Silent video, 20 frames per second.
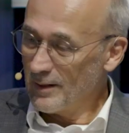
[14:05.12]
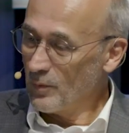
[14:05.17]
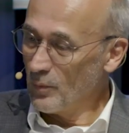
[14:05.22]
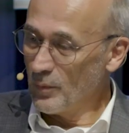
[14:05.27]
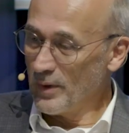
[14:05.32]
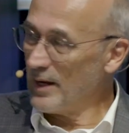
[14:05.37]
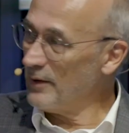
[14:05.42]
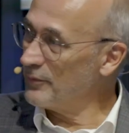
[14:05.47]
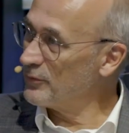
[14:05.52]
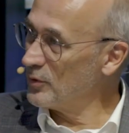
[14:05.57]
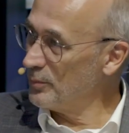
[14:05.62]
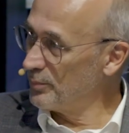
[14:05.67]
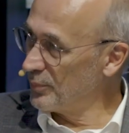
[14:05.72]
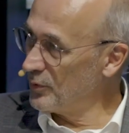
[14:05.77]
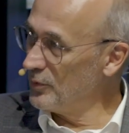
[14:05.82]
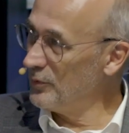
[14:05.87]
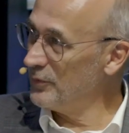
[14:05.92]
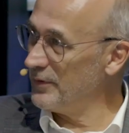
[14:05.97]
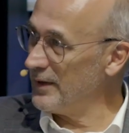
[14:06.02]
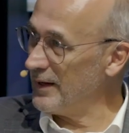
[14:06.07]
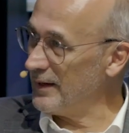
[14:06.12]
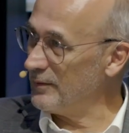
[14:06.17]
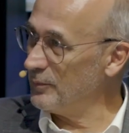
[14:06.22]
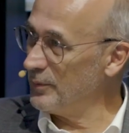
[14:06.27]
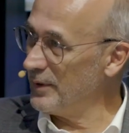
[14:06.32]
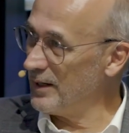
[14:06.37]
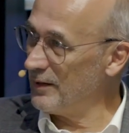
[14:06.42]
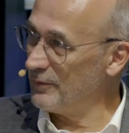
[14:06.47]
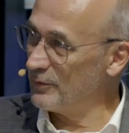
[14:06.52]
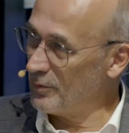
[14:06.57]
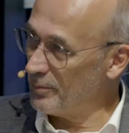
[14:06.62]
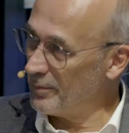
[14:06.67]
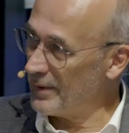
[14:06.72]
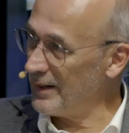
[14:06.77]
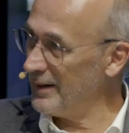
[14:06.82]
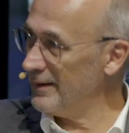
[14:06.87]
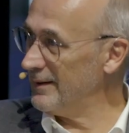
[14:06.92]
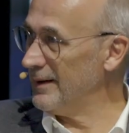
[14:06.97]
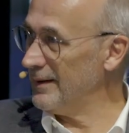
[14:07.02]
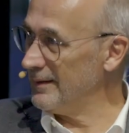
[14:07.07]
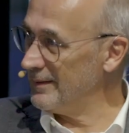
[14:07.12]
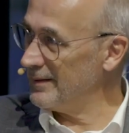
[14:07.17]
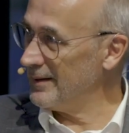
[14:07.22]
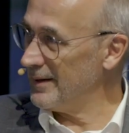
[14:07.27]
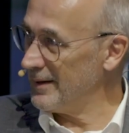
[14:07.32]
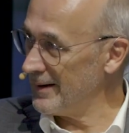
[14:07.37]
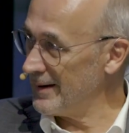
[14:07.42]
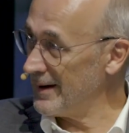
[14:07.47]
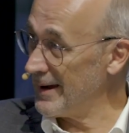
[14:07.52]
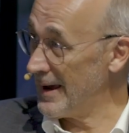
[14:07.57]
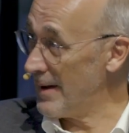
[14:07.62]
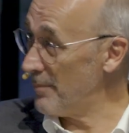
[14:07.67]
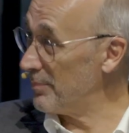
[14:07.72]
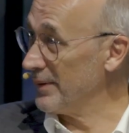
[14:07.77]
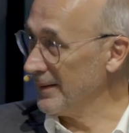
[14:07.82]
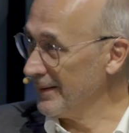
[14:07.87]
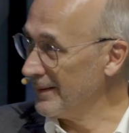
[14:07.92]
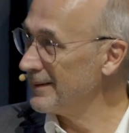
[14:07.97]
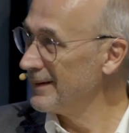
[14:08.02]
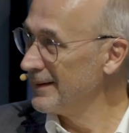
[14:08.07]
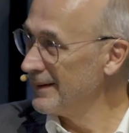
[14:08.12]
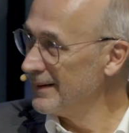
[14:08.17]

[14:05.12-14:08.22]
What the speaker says: we have to prove that. We have to make that happen.